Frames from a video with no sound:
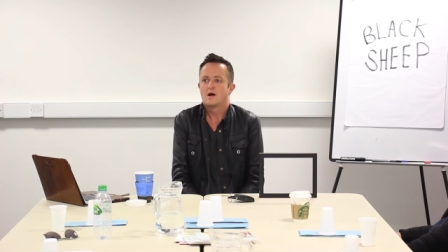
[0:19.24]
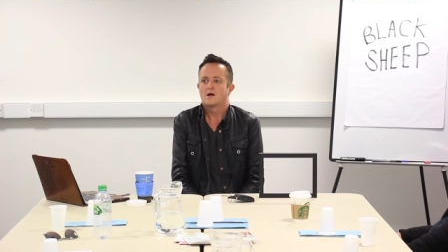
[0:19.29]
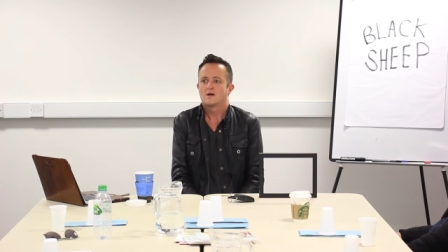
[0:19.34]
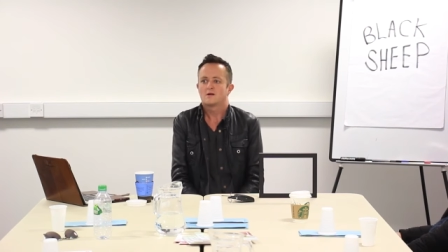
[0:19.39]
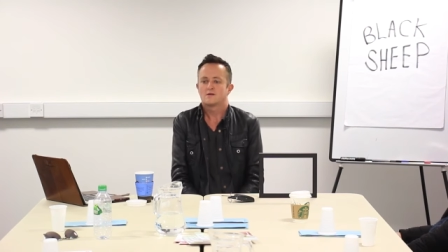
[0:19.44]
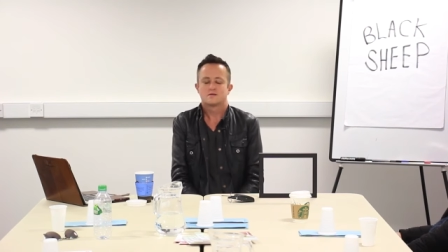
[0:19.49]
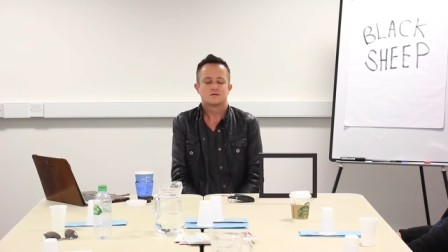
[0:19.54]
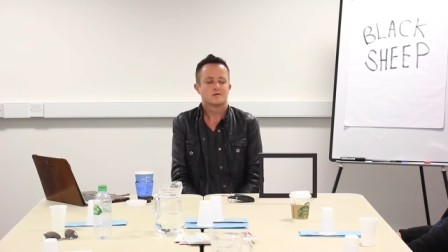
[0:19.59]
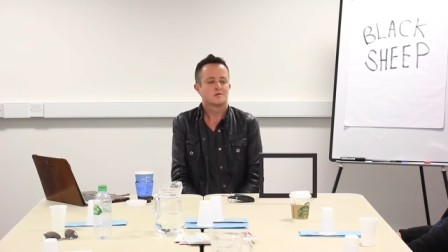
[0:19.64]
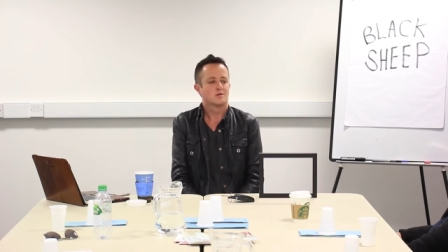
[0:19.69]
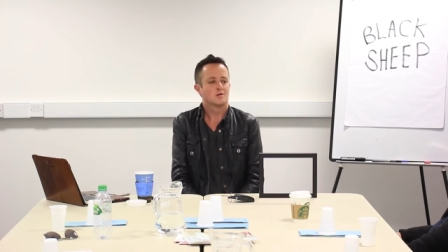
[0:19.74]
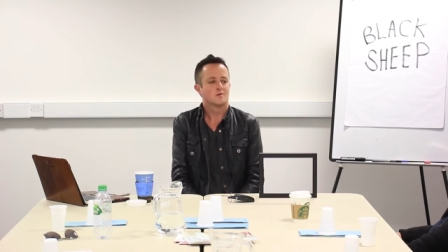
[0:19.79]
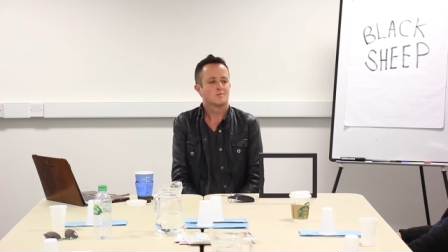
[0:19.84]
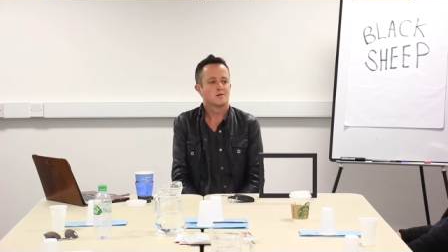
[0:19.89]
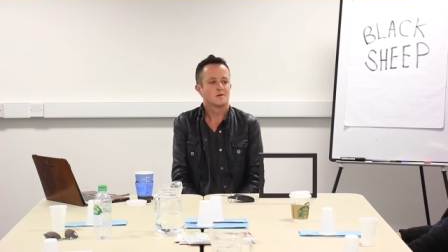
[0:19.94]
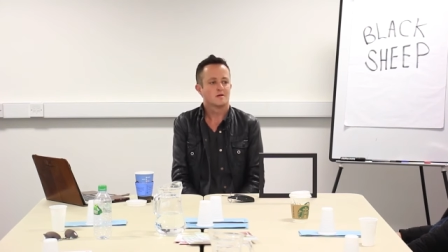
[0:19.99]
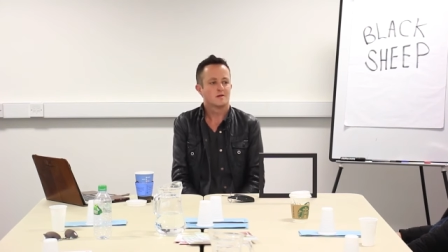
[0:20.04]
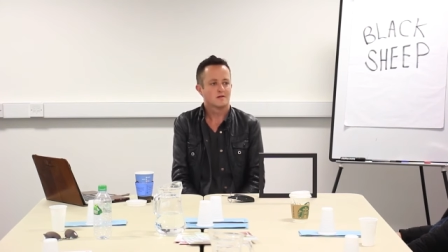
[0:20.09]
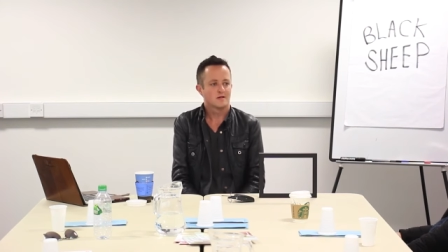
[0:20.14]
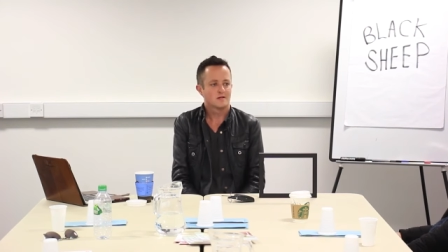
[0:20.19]
I asked a
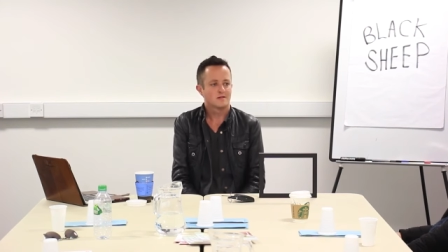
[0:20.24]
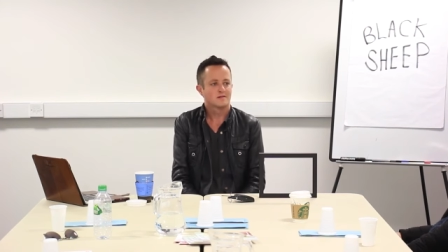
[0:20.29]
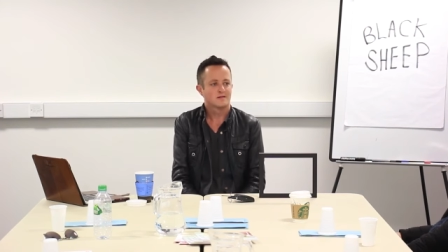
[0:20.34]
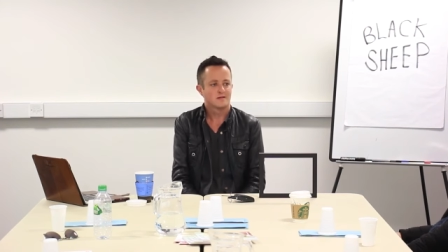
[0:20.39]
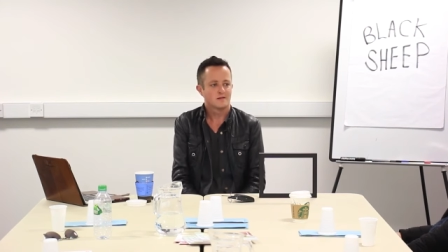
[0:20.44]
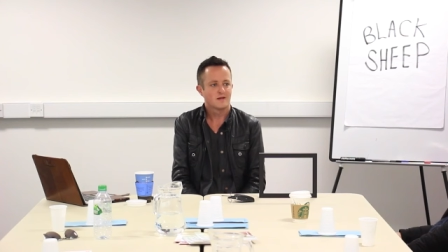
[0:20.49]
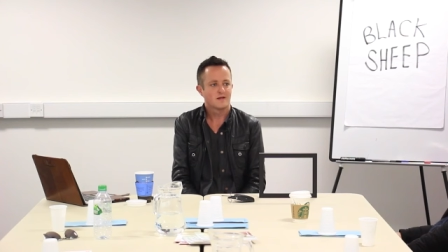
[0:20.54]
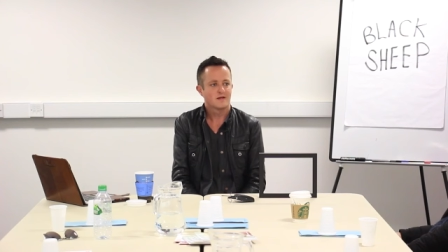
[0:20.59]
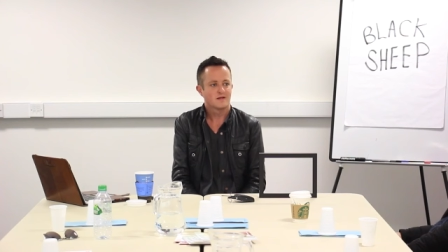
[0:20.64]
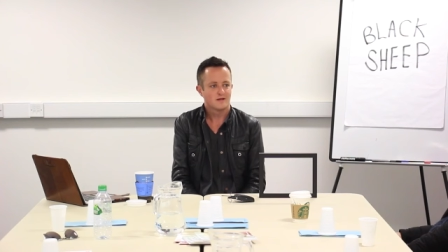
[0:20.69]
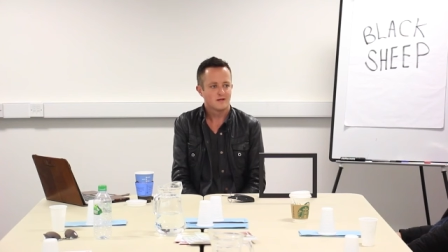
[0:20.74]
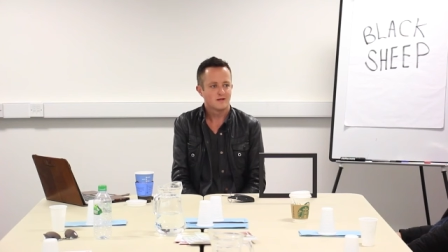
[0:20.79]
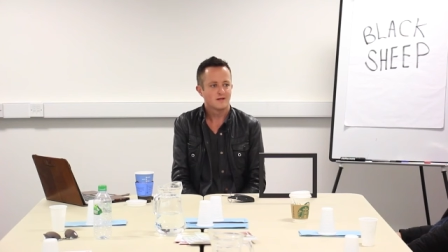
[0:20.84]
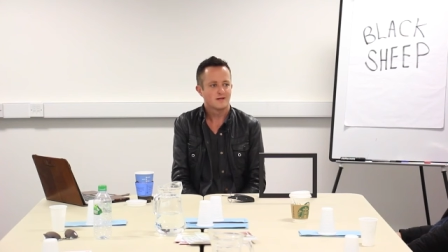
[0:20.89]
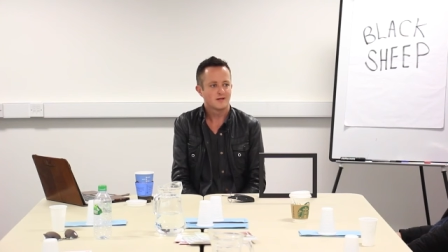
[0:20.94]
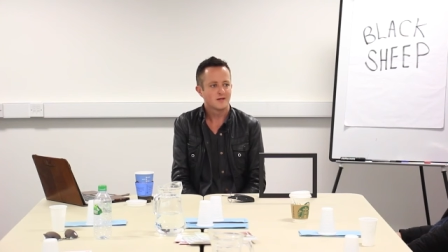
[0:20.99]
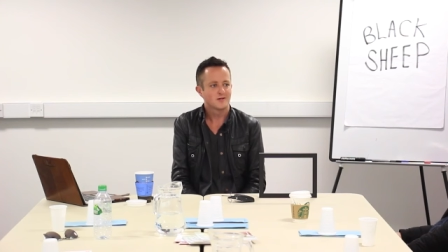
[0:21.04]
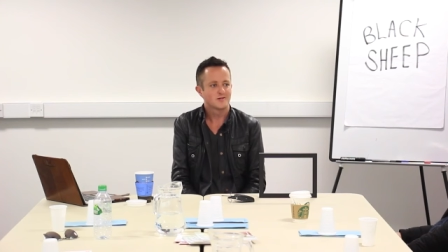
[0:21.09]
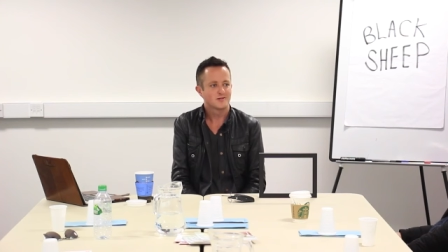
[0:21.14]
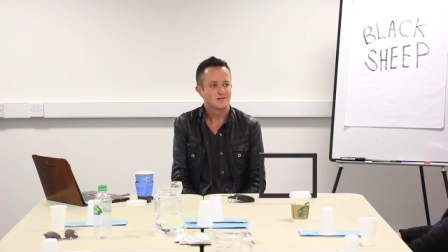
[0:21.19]
German guy yesterday and
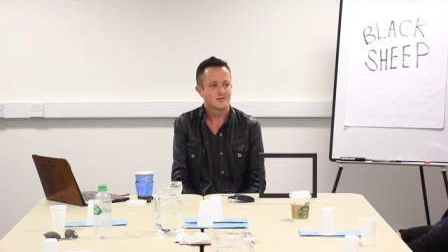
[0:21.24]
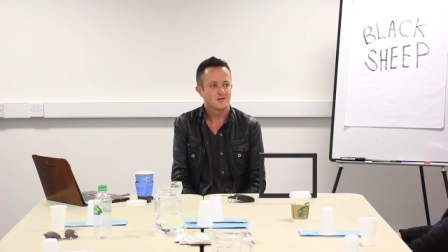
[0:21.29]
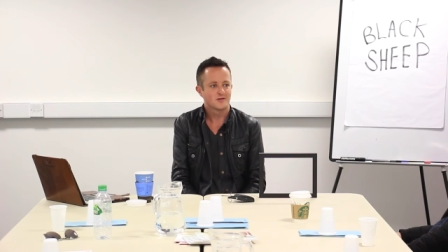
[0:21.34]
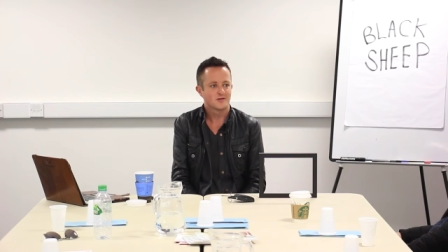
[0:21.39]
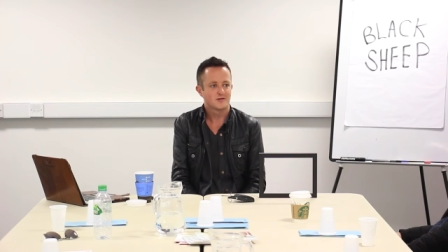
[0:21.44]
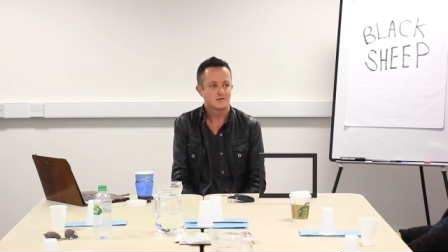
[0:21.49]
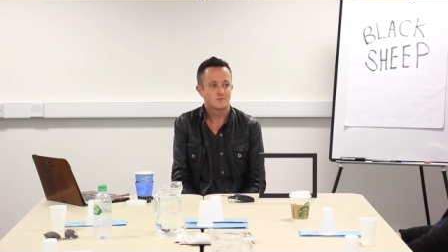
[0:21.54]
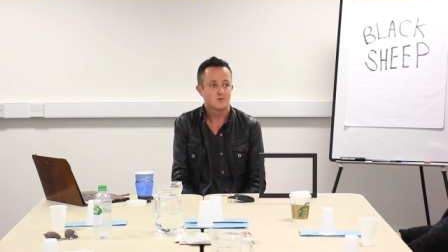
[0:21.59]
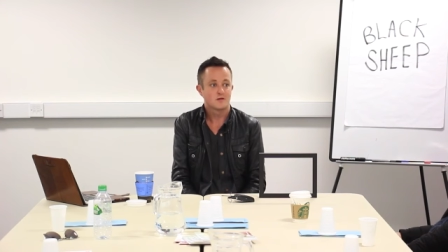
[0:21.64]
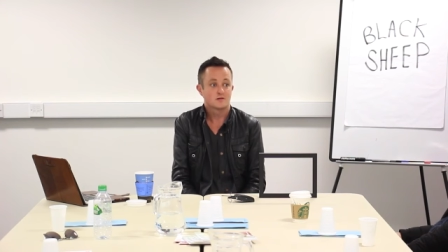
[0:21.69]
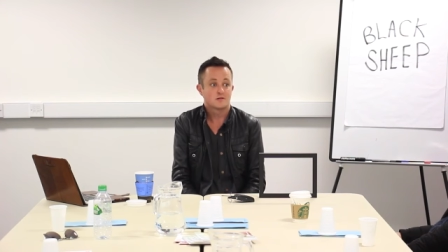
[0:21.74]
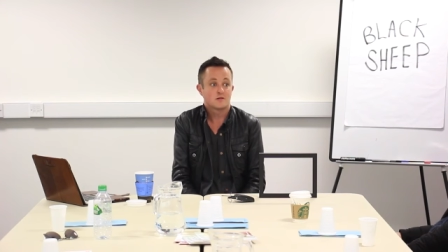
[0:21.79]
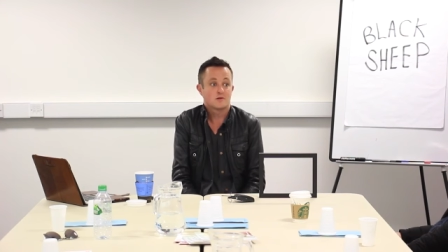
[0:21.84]
he understood it as well.